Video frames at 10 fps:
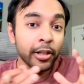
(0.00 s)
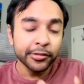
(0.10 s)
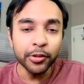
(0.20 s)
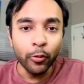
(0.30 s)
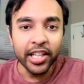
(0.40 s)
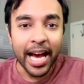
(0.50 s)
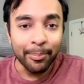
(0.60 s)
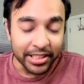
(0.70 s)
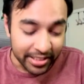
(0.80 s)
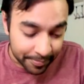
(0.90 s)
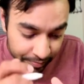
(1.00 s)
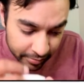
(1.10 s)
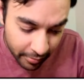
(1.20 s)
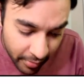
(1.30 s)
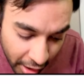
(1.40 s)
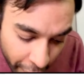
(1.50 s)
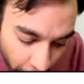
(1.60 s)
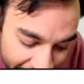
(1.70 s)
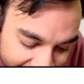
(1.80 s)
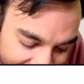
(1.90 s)
So what happens?
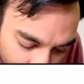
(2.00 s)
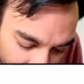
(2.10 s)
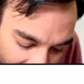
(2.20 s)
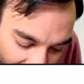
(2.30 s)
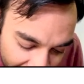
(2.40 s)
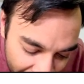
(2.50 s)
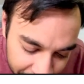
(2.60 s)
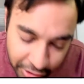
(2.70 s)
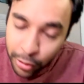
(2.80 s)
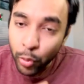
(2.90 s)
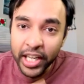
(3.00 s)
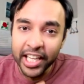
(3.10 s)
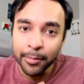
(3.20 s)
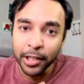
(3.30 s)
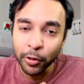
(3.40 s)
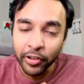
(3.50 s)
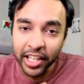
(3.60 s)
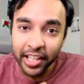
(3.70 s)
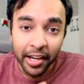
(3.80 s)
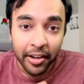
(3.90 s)
For example, I have this root element over
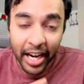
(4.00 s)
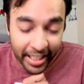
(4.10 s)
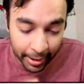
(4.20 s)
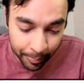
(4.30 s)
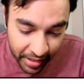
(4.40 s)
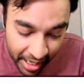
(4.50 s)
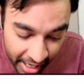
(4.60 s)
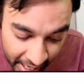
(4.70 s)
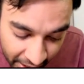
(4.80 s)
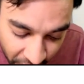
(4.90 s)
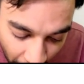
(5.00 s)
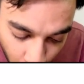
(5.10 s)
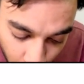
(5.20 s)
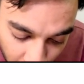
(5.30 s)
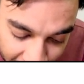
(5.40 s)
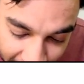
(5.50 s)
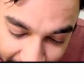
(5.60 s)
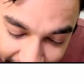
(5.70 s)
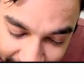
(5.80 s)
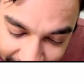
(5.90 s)
here, right? Now,
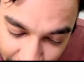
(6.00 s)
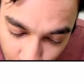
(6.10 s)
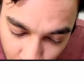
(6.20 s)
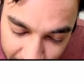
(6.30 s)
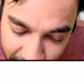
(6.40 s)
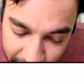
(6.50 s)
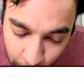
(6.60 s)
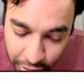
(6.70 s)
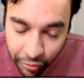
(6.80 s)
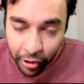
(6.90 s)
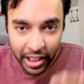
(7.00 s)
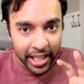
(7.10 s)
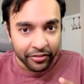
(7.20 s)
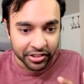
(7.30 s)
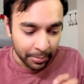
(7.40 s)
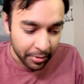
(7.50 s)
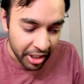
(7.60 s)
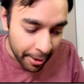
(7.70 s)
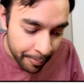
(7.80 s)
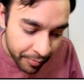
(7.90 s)
this queue is used for the left subtree.